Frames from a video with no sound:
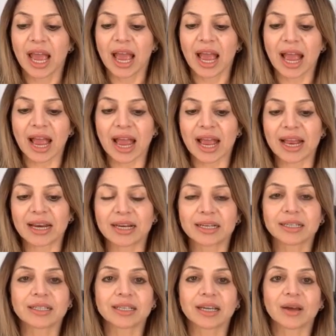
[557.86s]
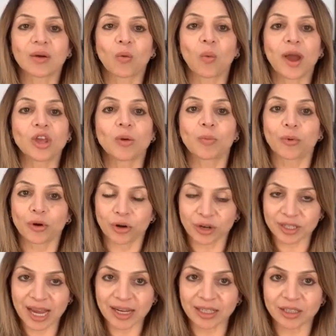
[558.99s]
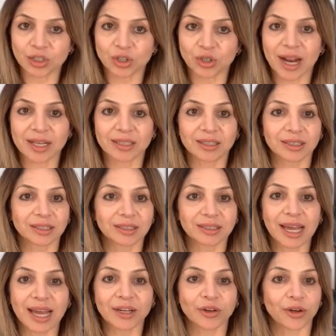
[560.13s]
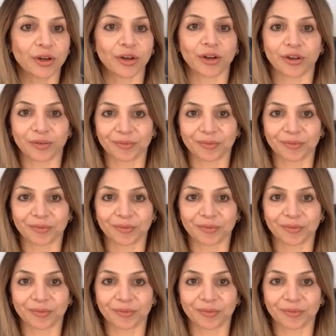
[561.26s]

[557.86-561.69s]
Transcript: and when you put her down into trance, just say to her,